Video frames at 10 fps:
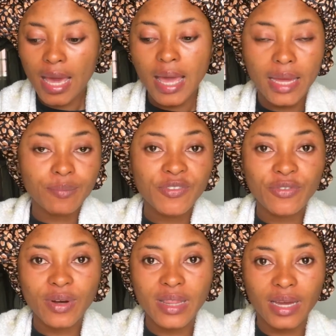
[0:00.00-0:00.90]
and
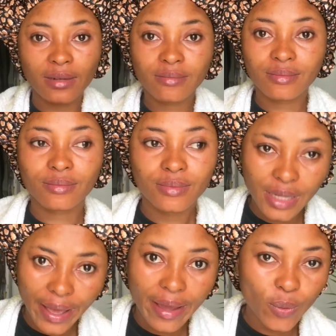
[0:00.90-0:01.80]
before then the
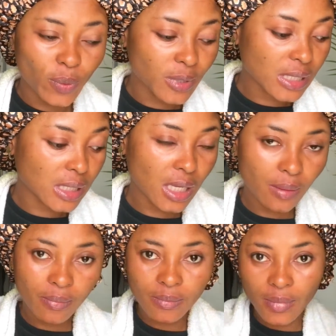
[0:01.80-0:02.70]
hair will be
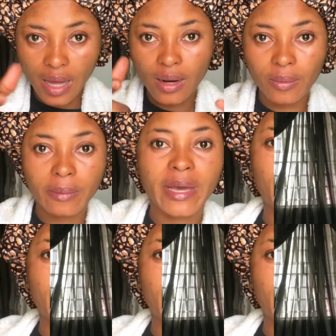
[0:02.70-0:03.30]
steamed and I'll be back.